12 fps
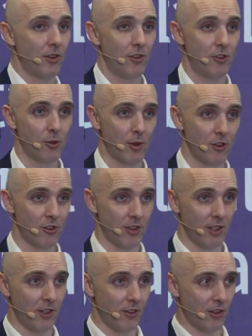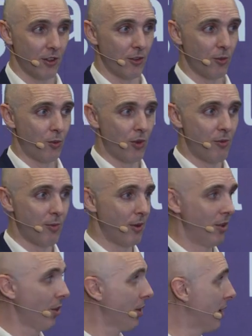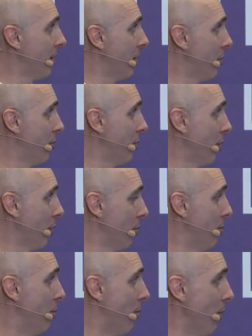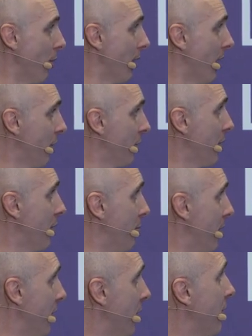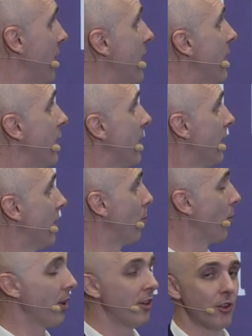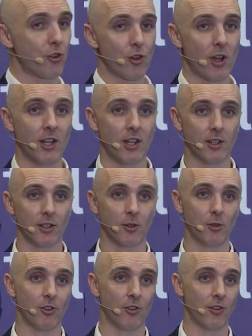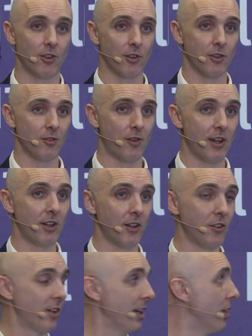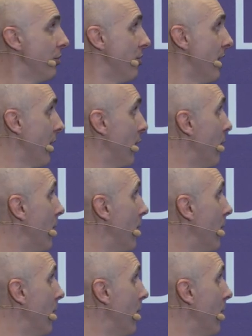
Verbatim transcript: the situation is that we've been looking at this for more or less 12 months. Uh, we're in the trilogue, which is the, the final stage now,